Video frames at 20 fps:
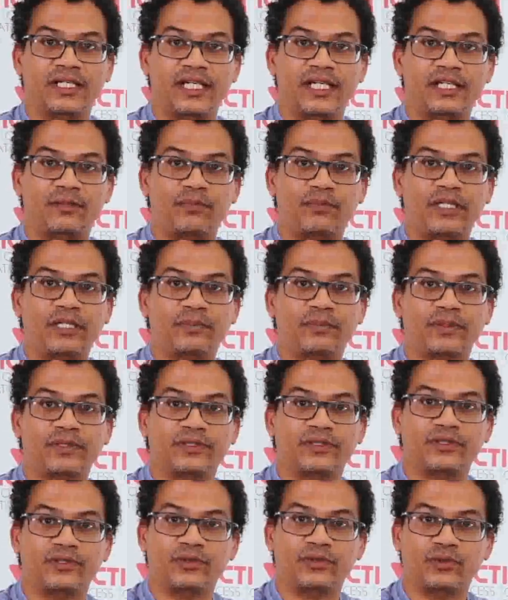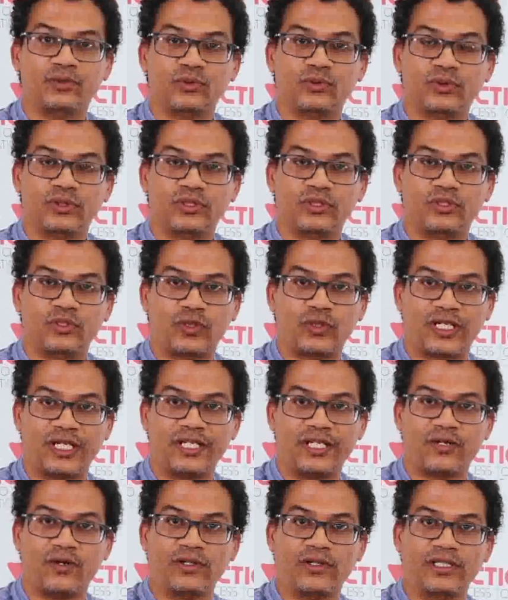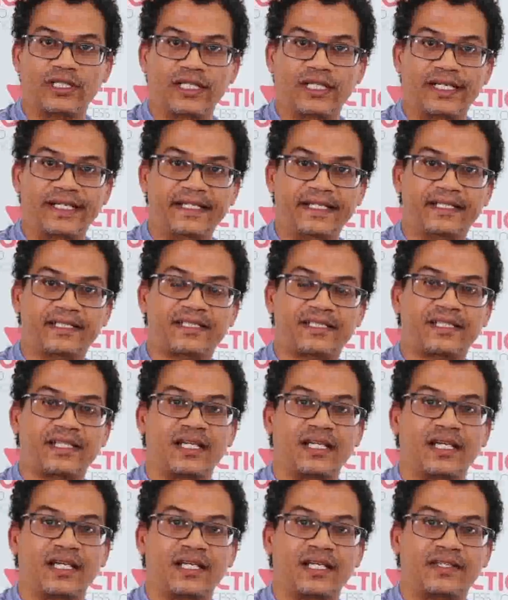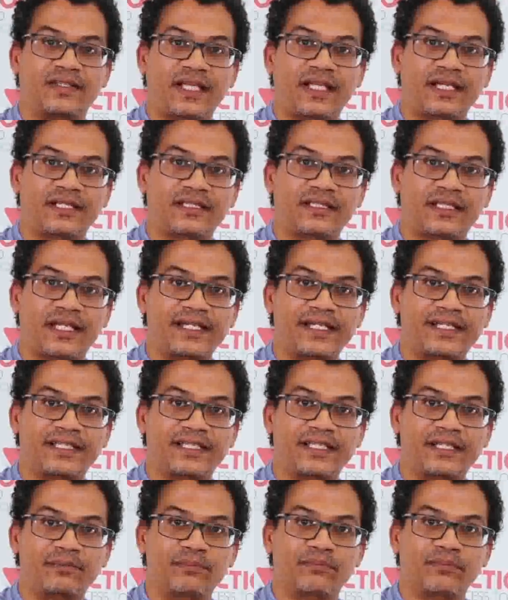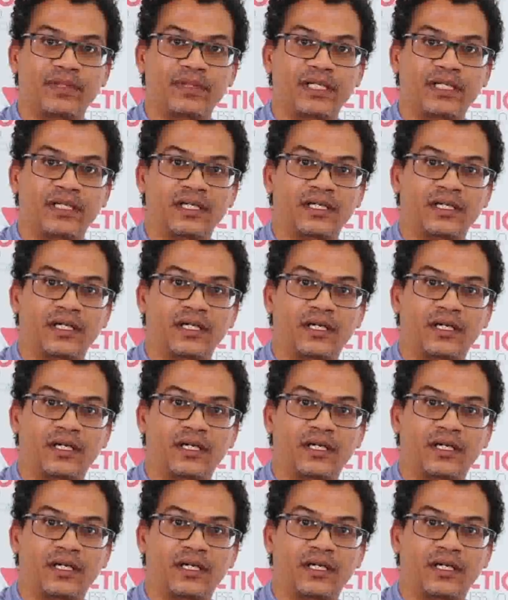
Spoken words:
get people to click on links that take them